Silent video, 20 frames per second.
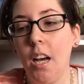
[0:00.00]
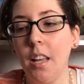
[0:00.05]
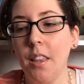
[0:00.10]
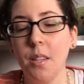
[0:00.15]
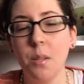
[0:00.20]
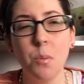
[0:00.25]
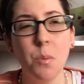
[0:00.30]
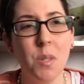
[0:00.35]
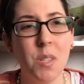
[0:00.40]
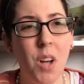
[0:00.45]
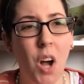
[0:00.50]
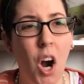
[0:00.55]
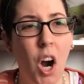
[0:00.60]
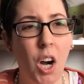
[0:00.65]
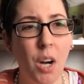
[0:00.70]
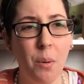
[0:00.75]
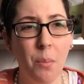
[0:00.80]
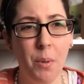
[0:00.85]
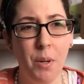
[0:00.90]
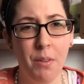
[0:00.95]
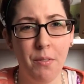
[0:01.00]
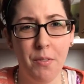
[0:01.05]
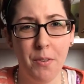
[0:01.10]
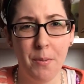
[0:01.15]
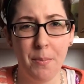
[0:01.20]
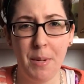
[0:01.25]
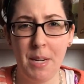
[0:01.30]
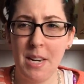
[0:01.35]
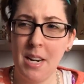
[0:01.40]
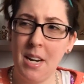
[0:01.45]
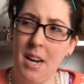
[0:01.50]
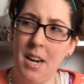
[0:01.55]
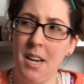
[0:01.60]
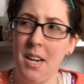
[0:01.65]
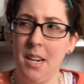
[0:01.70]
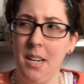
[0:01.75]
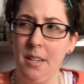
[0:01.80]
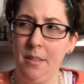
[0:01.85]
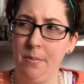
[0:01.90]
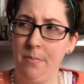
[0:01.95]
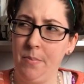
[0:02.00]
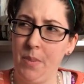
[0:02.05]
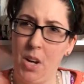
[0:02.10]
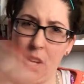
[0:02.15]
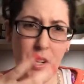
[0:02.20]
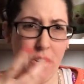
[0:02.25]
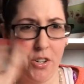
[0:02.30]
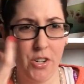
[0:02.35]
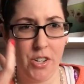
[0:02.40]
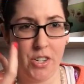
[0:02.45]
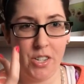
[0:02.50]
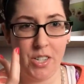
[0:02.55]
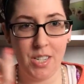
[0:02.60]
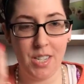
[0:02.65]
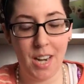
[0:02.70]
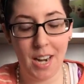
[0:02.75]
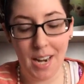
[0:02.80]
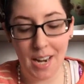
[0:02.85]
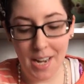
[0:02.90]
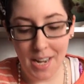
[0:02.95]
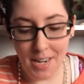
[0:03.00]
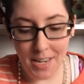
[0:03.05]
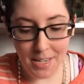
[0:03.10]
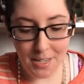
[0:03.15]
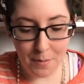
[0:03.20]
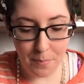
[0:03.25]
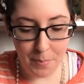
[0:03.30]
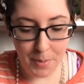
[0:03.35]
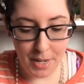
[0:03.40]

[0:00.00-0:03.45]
This was a hard one for me to kind of understand,